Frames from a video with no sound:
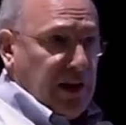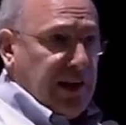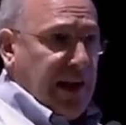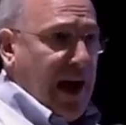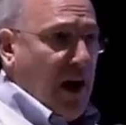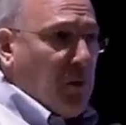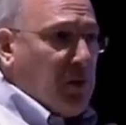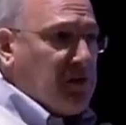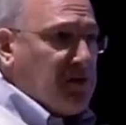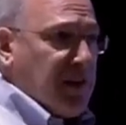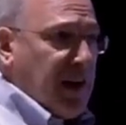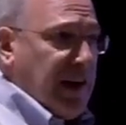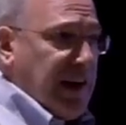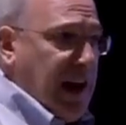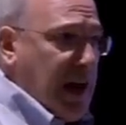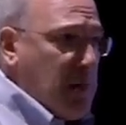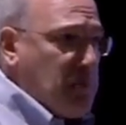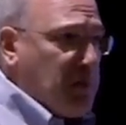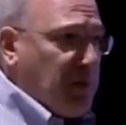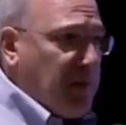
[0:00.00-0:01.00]
that
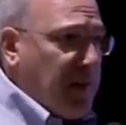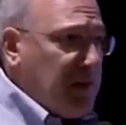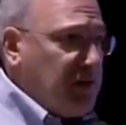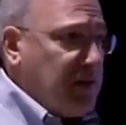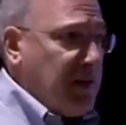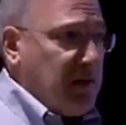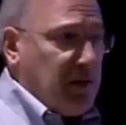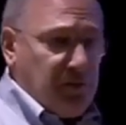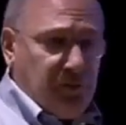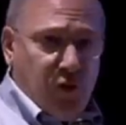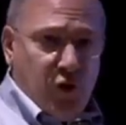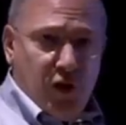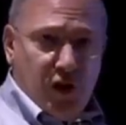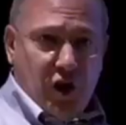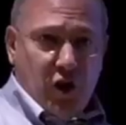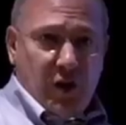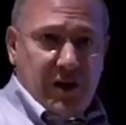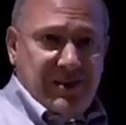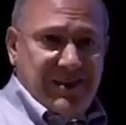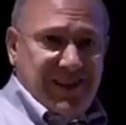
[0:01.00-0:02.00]
notwithstanding any provision of the
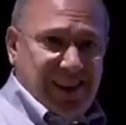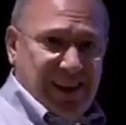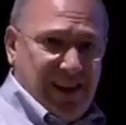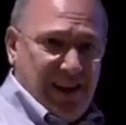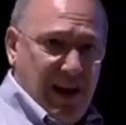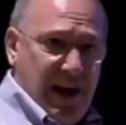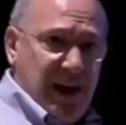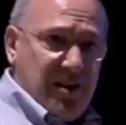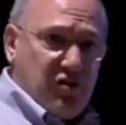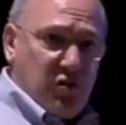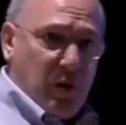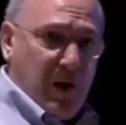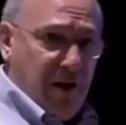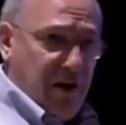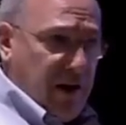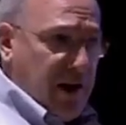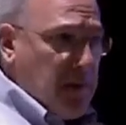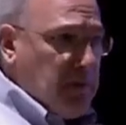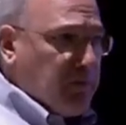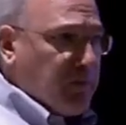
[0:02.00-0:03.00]
foregoing to the
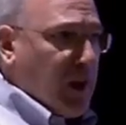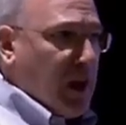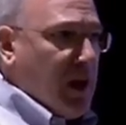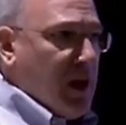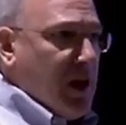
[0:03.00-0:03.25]
contrary,